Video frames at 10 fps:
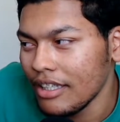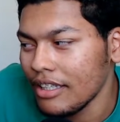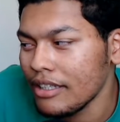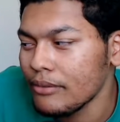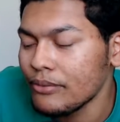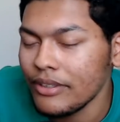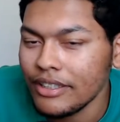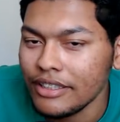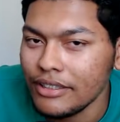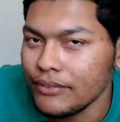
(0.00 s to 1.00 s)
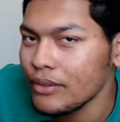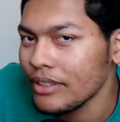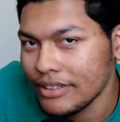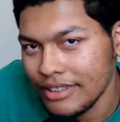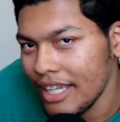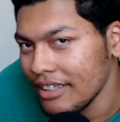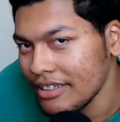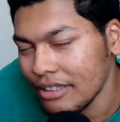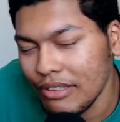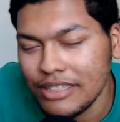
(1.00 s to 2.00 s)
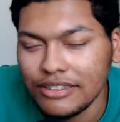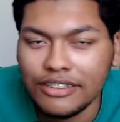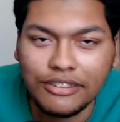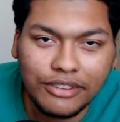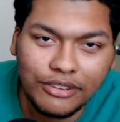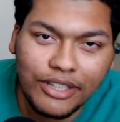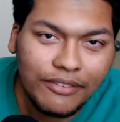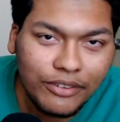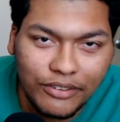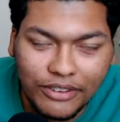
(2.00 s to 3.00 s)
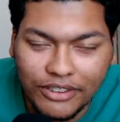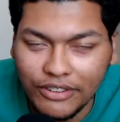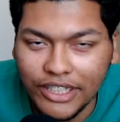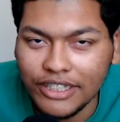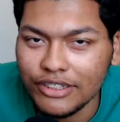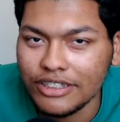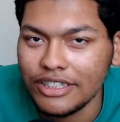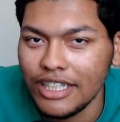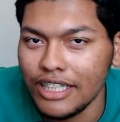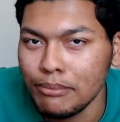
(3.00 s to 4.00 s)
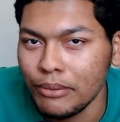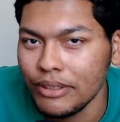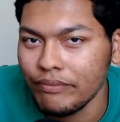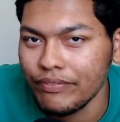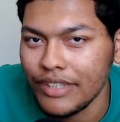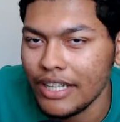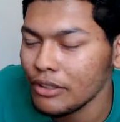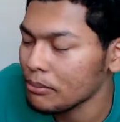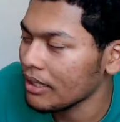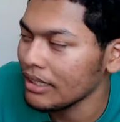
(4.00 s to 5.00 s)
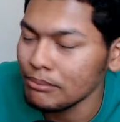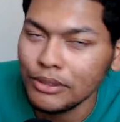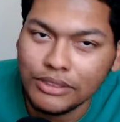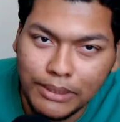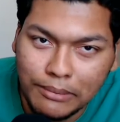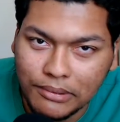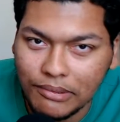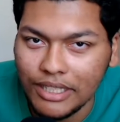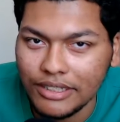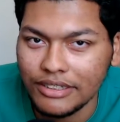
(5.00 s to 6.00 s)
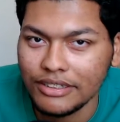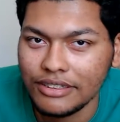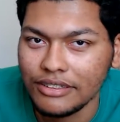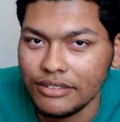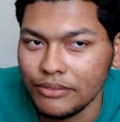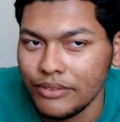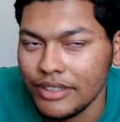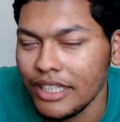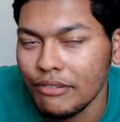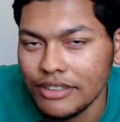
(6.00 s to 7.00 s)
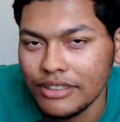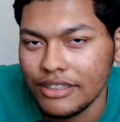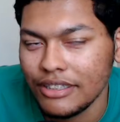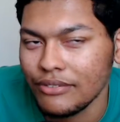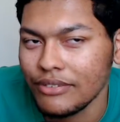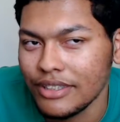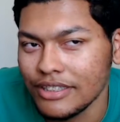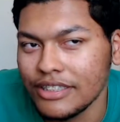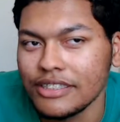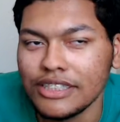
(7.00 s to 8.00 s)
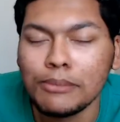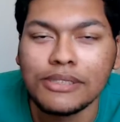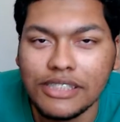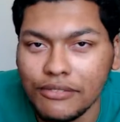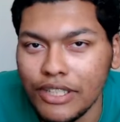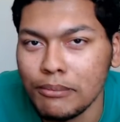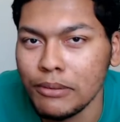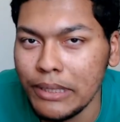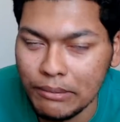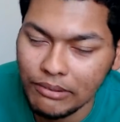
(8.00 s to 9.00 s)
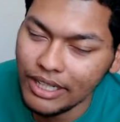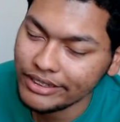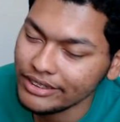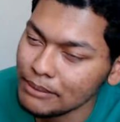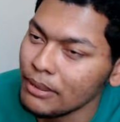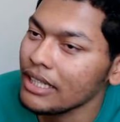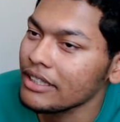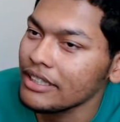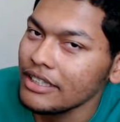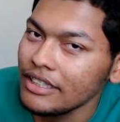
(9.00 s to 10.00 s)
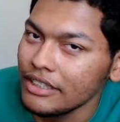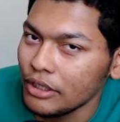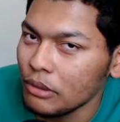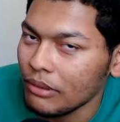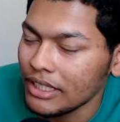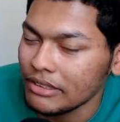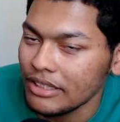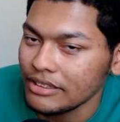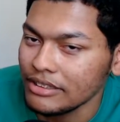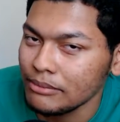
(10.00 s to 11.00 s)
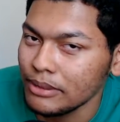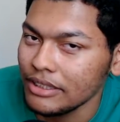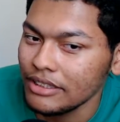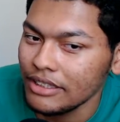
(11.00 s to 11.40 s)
if you're slightly into wrestling or you ever are interested at any point, I know probably most people watching this, if there's a substantive number of people watching this, they probably don't watch wrestling. But